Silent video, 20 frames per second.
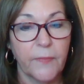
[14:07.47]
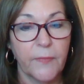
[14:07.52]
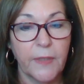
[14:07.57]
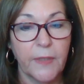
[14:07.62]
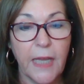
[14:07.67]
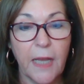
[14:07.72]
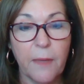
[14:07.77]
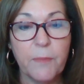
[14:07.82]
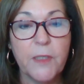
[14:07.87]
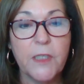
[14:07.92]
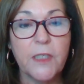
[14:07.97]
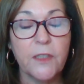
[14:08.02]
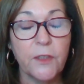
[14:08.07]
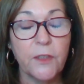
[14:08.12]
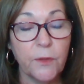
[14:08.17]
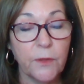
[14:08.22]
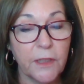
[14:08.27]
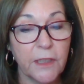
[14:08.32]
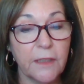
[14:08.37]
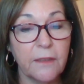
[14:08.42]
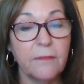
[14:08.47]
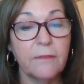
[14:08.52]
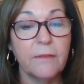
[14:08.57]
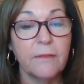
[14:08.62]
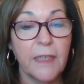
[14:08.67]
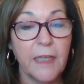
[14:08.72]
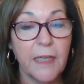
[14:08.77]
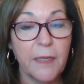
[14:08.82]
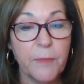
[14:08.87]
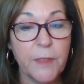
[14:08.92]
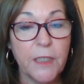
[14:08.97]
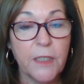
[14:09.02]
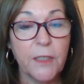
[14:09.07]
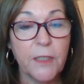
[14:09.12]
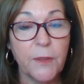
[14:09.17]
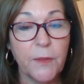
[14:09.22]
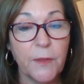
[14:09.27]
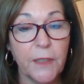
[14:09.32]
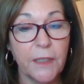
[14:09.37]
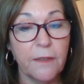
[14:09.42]
Absolutely.
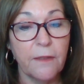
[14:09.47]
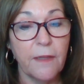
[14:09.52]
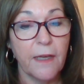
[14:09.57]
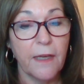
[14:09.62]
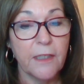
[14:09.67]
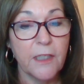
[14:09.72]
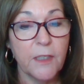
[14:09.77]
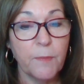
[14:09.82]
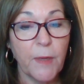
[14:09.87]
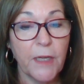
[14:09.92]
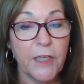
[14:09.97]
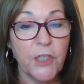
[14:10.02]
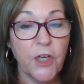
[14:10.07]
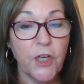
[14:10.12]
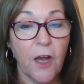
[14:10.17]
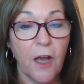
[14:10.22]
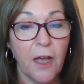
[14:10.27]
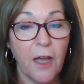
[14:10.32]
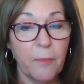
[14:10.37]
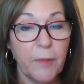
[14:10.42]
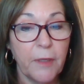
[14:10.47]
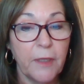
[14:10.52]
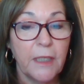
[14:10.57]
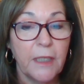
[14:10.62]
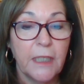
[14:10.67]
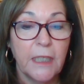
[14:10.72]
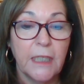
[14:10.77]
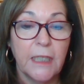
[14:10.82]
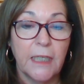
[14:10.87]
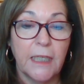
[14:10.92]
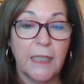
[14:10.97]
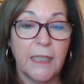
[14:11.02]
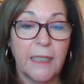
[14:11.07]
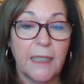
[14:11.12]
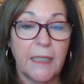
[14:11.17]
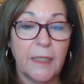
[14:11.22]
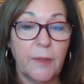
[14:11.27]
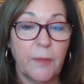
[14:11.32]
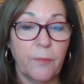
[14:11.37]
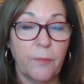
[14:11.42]
Absolutely. That's my job.
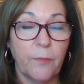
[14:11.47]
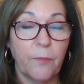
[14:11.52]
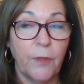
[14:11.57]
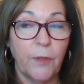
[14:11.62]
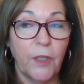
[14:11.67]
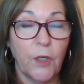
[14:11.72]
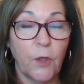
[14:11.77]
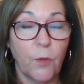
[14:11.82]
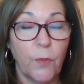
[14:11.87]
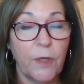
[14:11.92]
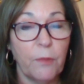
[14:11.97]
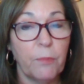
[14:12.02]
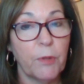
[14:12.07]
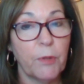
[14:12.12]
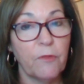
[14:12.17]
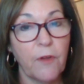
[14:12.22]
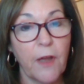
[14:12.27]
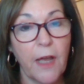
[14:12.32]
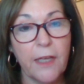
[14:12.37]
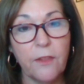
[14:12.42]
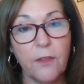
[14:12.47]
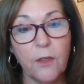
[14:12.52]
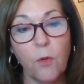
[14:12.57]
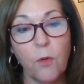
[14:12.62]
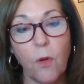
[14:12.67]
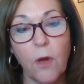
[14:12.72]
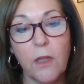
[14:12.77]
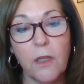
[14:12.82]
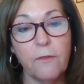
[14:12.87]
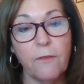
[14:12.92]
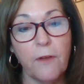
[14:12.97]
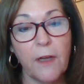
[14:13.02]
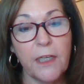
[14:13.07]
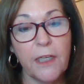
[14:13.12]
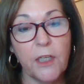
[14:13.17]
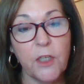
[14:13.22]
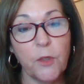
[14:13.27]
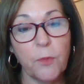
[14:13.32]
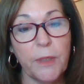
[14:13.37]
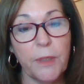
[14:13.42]
We provide the qualified
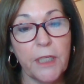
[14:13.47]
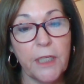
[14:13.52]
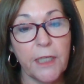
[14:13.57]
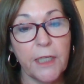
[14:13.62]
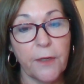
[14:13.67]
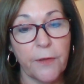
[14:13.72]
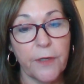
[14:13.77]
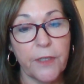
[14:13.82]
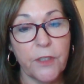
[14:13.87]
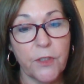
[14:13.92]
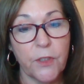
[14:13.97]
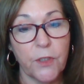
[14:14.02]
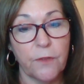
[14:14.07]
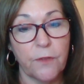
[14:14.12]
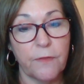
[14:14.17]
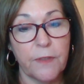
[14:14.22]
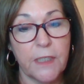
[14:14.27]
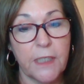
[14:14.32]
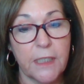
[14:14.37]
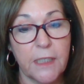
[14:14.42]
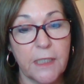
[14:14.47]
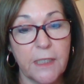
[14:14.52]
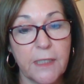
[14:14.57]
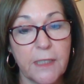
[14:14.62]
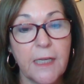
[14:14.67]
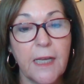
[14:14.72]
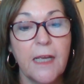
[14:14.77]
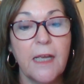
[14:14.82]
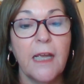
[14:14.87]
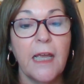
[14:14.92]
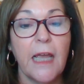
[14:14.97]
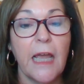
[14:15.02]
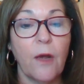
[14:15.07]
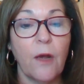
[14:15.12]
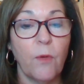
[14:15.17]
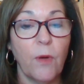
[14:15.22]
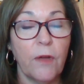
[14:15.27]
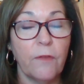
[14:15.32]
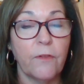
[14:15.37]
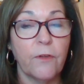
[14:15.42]
intermediary services.
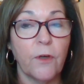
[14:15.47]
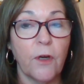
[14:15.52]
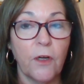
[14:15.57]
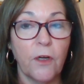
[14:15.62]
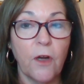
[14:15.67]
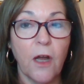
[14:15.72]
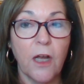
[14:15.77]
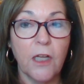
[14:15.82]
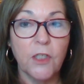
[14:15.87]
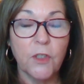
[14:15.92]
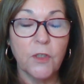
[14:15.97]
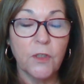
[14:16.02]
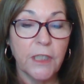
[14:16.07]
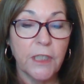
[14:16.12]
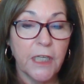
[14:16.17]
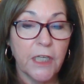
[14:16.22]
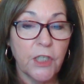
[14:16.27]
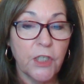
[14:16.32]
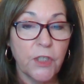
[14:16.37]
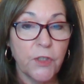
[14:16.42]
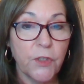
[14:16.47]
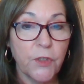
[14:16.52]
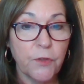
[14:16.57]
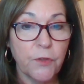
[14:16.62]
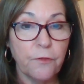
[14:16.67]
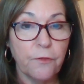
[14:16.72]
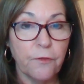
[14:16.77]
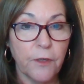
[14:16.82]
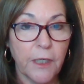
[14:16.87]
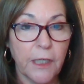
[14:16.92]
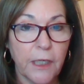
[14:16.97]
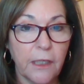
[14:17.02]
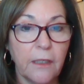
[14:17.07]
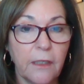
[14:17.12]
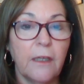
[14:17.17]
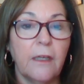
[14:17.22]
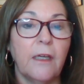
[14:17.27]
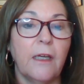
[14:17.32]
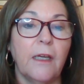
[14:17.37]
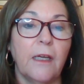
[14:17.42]
However, our consultations are free.
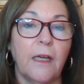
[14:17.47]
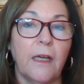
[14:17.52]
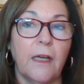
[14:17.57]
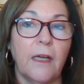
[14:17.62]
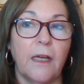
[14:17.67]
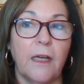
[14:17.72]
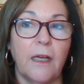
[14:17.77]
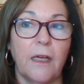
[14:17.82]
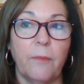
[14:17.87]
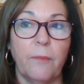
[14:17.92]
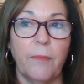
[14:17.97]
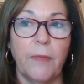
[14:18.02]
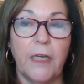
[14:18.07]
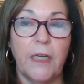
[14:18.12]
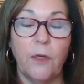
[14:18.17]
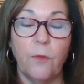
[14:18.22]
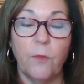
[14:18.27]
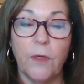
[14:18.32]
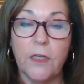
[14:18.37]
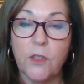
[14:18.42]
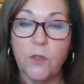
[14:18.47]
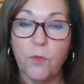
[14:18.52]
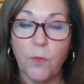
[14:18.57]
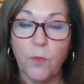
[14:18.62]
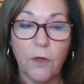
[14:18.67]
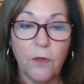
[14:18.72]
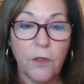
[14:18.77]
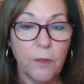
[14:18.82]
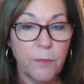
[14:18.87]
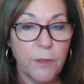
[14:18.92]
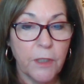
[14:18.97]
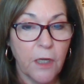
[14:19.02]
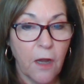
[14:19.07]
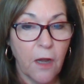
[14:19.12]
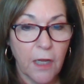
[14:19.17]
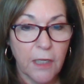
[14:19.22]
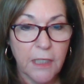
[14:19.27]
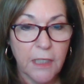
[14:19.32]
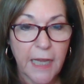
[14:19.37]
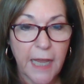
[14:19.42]
Anyone is welcome to
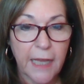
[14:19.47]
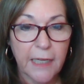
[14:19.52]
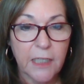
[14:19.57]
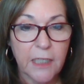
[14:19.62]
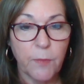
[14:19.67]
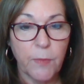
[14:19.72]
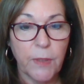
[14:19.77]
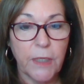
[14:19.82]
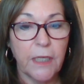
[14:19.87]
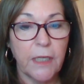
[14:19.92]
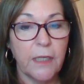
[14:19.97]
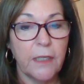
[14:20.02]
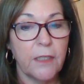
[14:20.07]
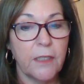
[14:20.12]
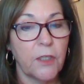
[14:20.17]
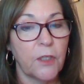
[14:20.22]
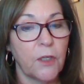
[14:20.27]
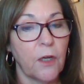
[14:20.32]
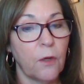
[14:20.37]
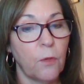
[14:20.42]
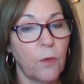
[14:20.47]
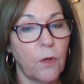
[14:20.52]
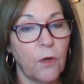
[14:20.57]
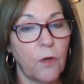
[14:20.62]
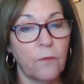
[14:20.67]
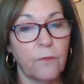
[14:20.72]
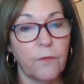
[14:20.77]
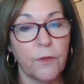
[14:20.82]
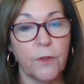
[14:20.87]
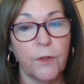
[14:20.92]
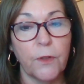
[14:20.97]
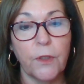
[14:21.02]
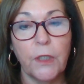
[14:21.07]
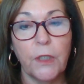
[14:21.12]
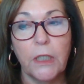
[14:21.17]
contact me to go over,